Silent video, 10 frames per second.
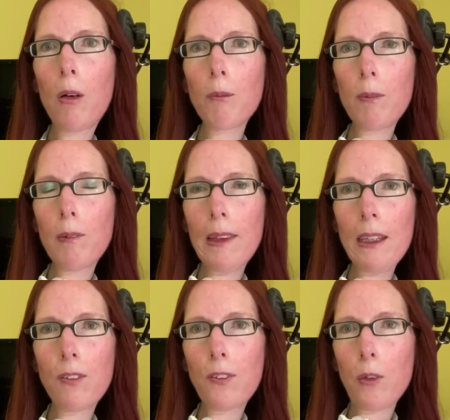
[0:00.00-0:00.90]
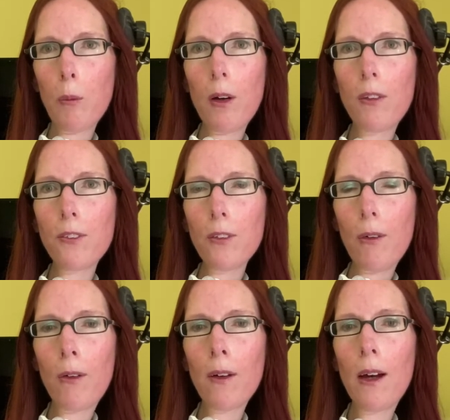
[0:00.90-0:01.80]
least to worst or
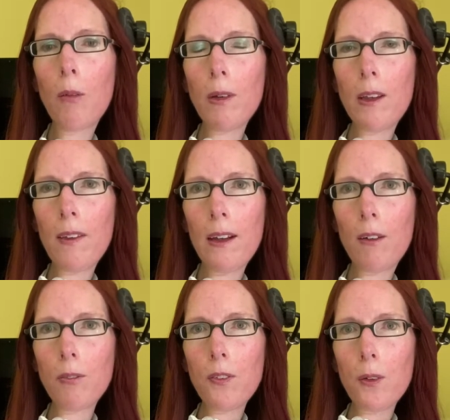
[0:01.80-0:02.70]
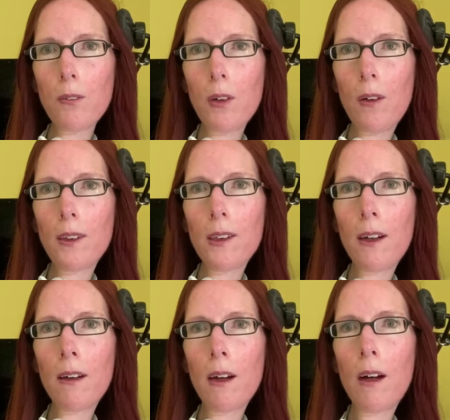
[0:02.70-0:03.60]
anything, I've sort of gone in a
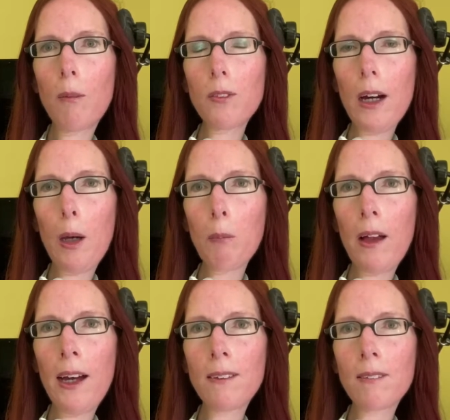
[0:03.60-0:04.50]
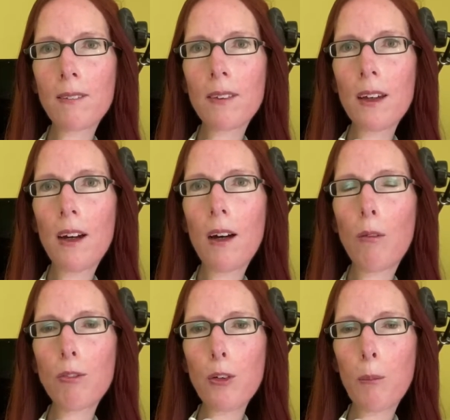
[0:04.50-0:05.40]
timeline
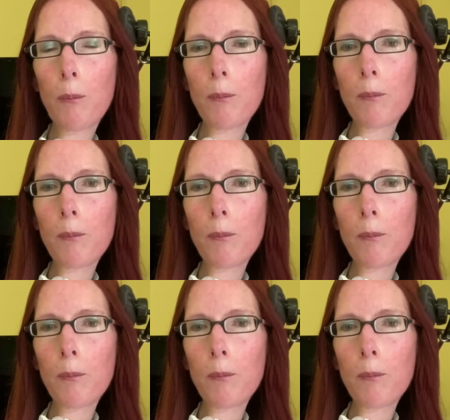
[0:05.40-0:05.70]
from